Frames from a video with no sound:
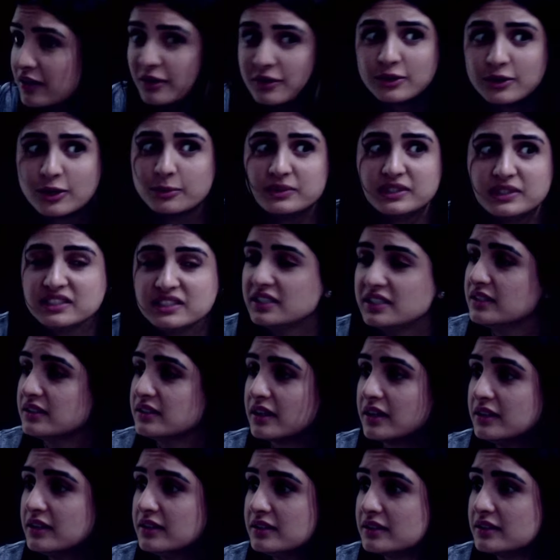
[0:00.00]
Nobody sees
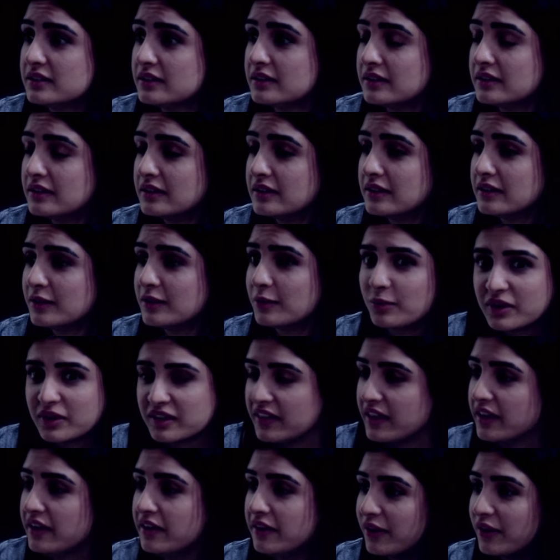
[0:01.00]
us. We're
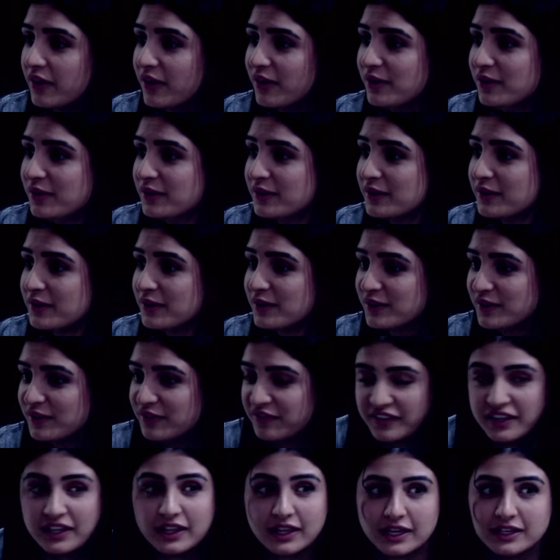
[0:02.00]
there, though. You
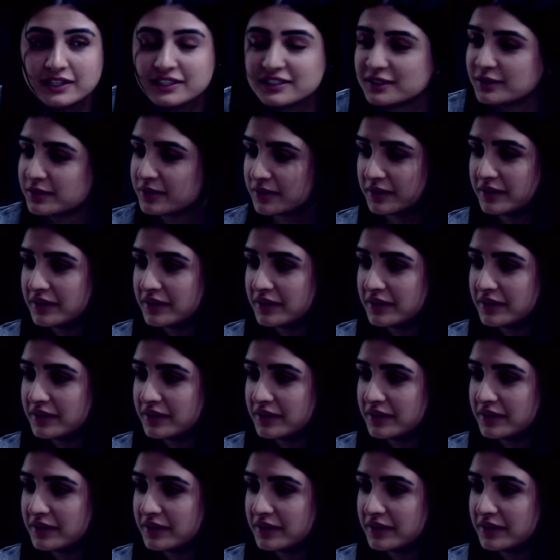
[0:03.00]
feel us.